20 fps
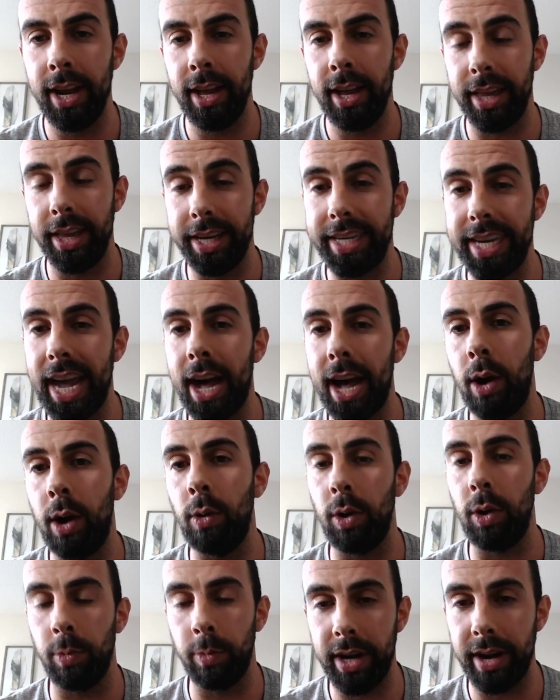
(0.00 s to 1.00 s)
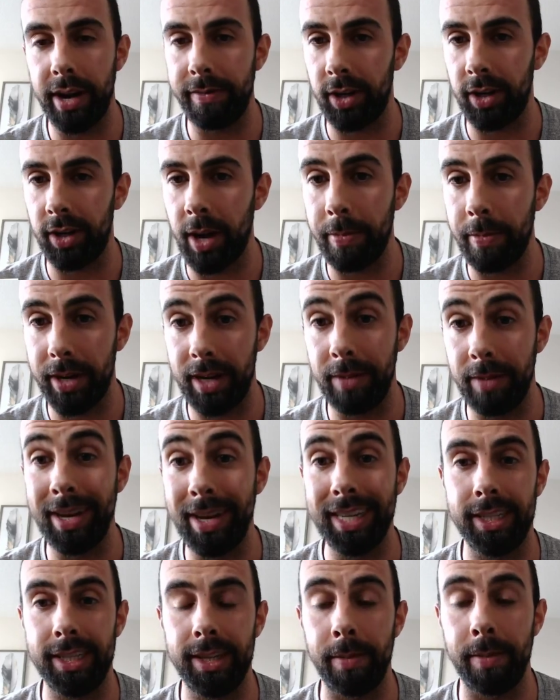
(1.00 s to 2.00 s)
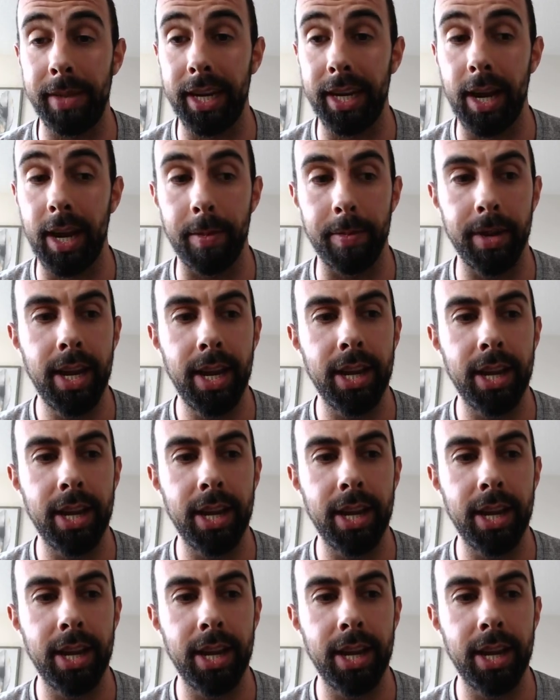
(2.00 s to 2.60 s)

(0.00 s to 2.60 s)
the DAO or whatever company messed something up.